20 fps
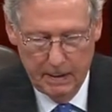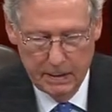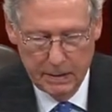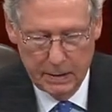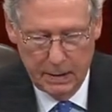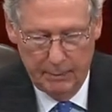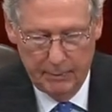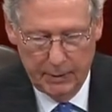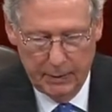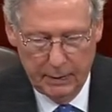
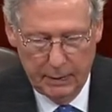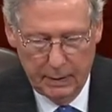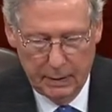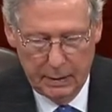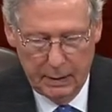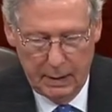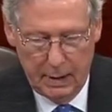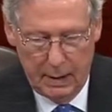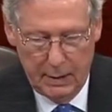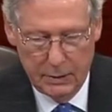something that
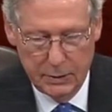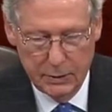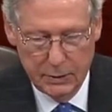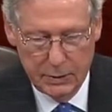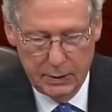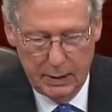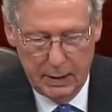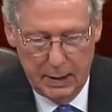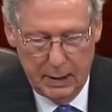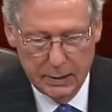the
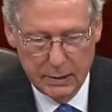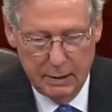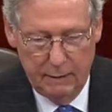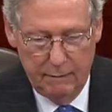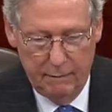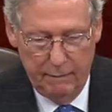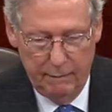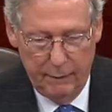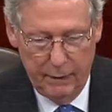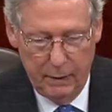agency has a
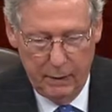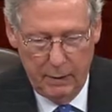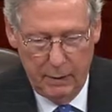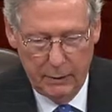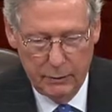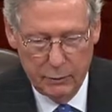very